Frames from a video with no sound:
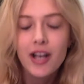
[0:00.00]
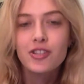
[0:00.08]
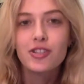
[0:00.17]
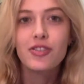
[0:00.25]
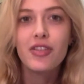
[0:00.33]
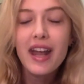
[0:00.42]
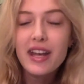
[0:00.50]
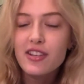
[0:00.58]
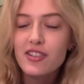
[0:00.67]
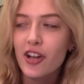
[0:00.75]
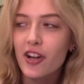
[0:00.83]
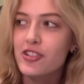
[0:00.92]
So then he
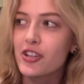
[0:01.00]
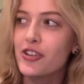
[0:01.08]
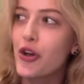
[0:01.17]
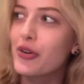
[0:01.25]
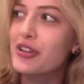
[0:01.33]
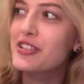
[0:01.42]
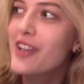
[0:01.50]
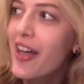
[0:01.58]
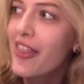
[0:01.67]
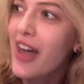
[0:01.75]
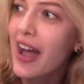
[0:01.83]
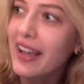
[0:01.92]
started to notice
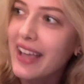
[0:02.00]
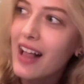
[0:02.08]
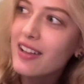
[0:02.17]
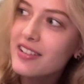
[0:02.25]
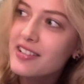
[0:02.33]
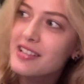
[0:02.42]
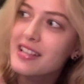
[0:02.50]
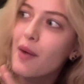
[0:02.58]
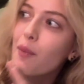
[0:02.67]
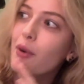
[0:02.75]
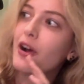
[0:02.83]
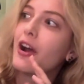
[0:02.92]
that galaxies
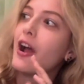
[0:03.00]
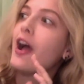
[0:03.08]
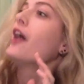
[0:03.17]
that were